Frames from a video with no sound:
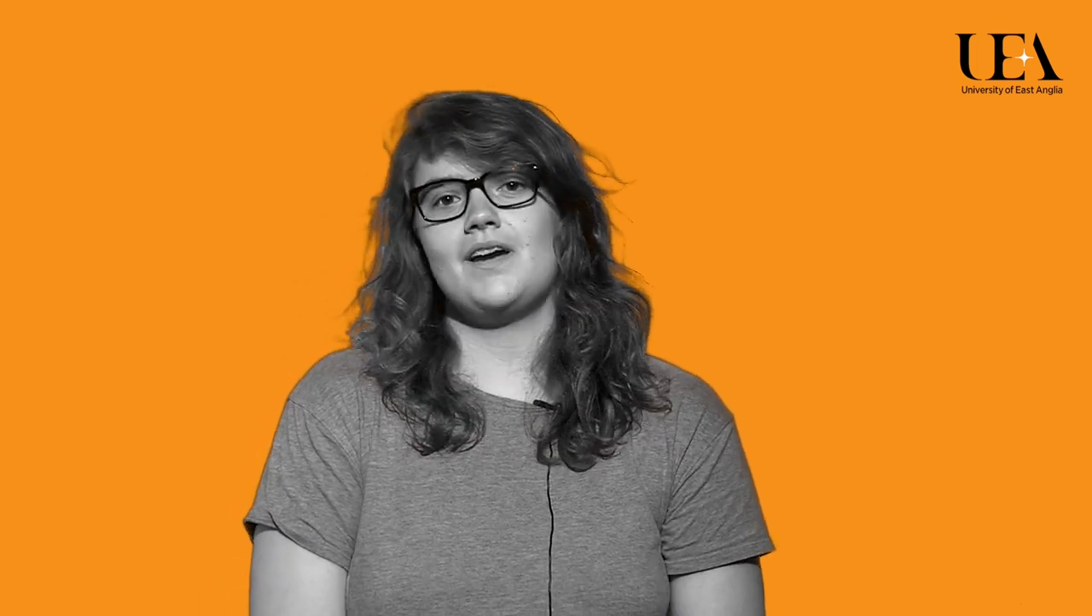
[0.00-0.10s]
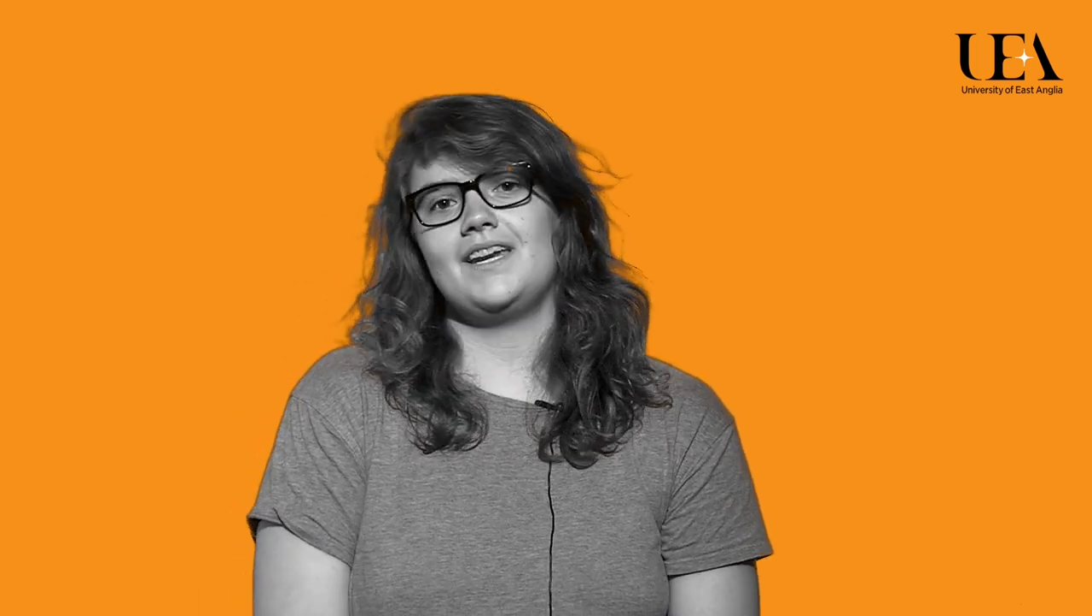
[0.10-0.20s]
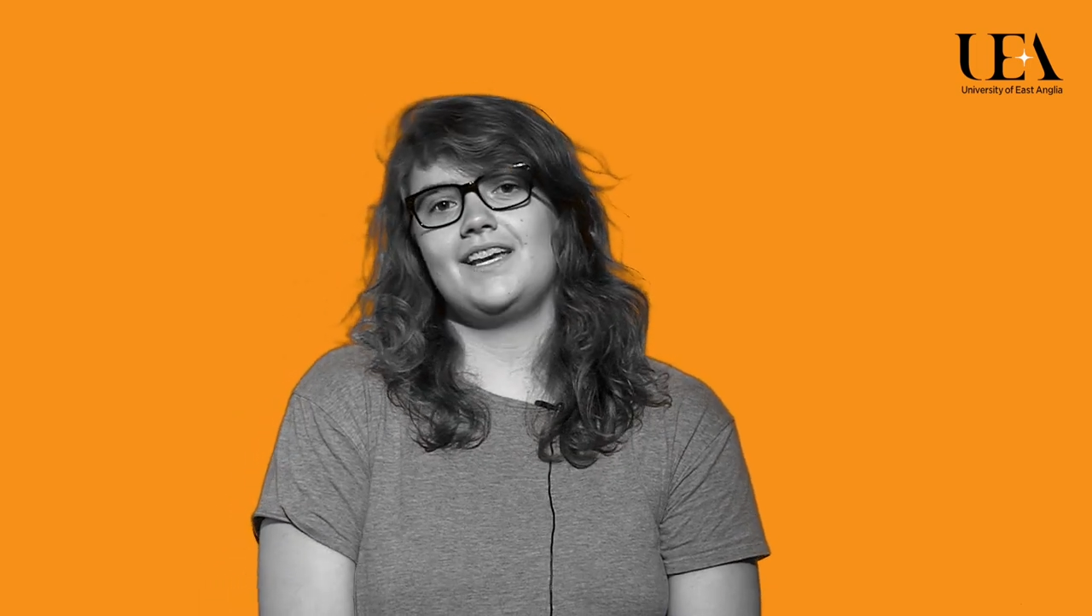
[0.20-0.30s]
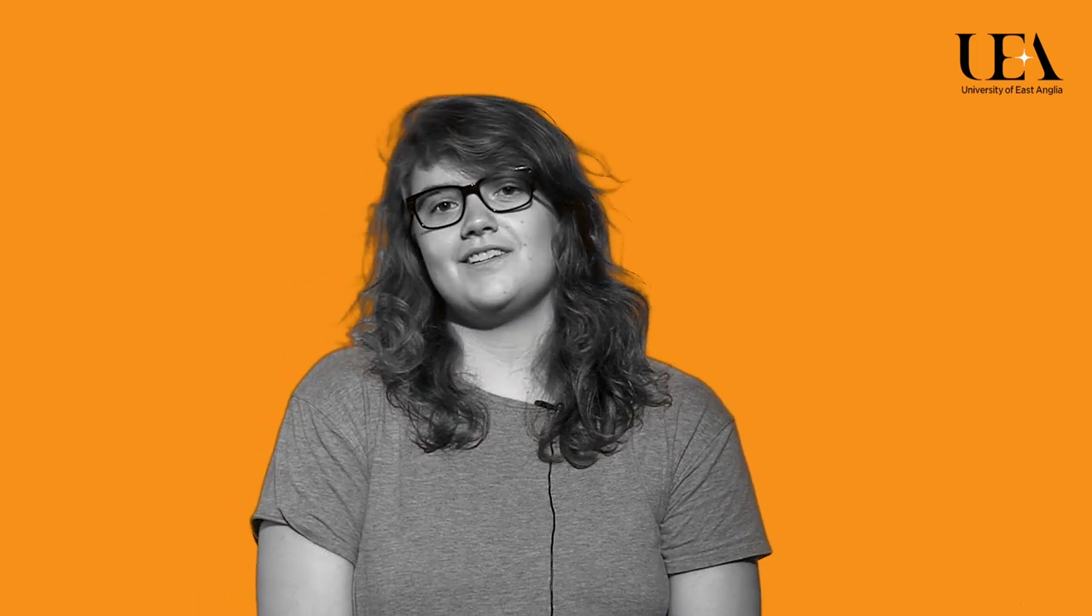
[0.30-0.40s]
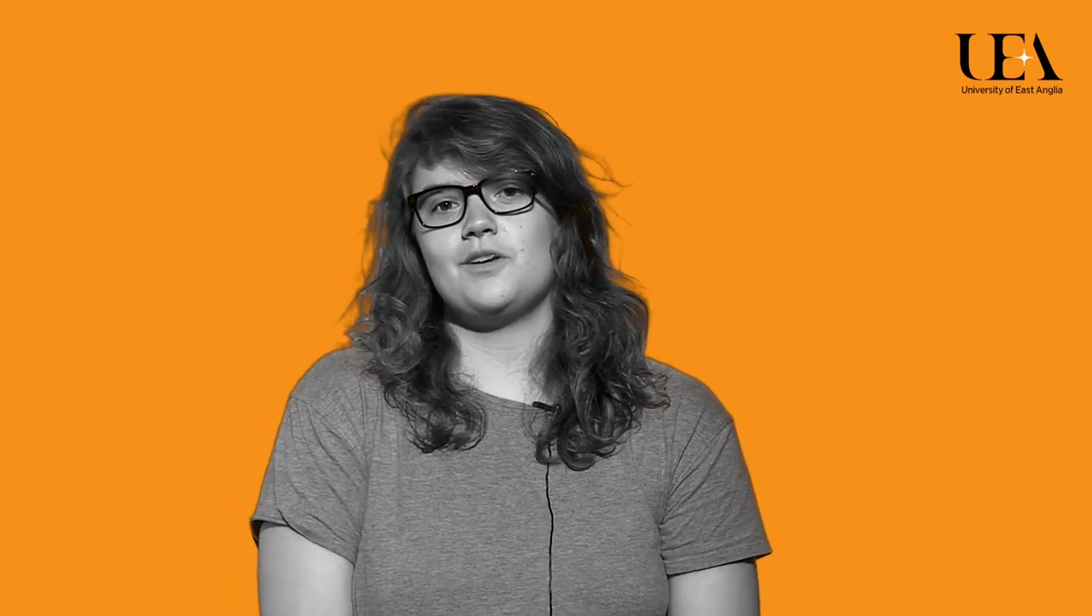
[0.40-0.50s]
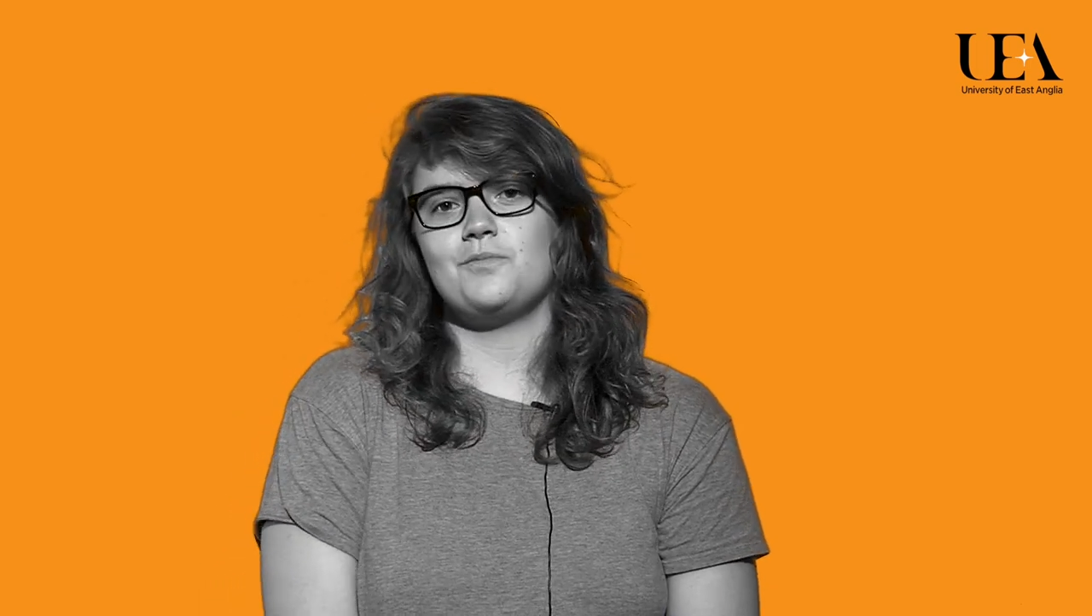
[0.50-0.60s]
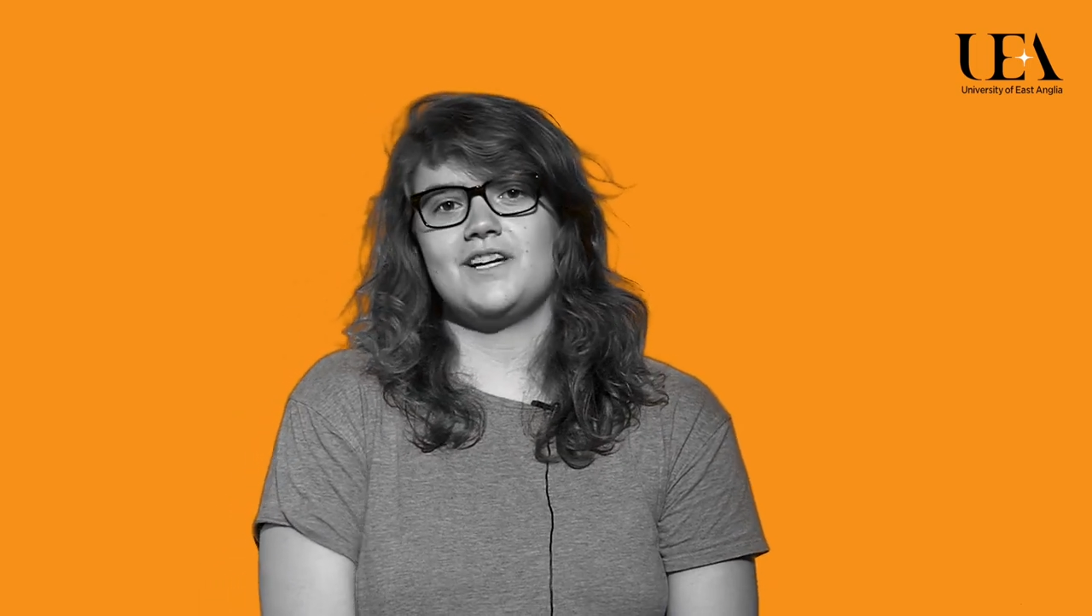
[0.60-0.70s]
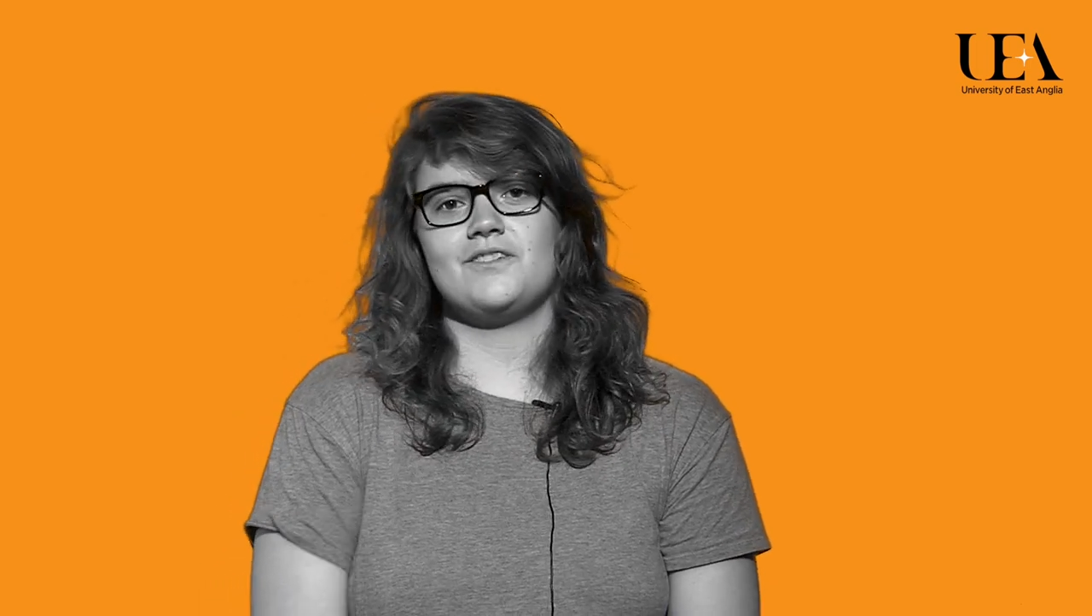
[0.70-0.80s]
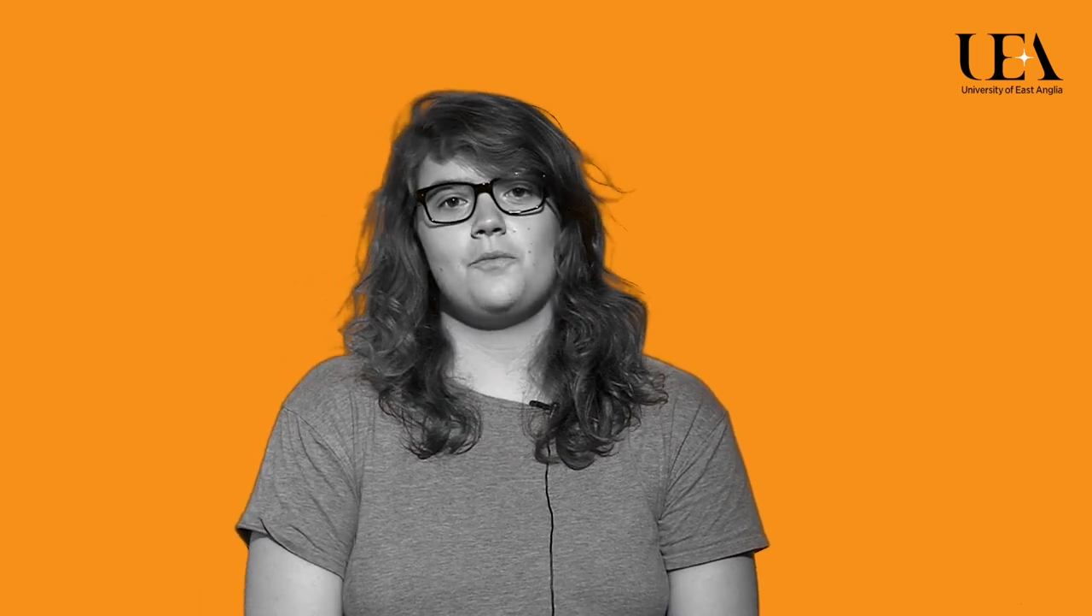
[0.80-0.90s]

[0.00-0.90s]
or any subject